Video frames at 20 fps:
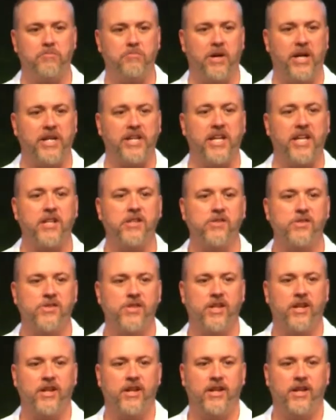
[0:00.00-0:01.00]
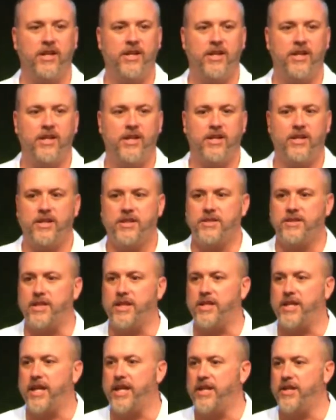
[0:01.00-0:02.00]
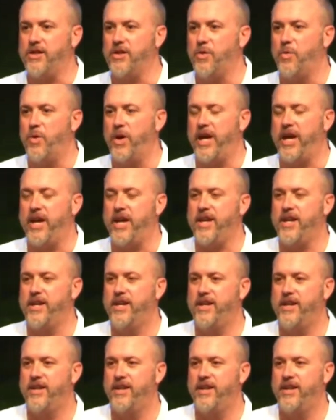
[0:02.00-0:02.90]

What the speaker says: monies to get in the way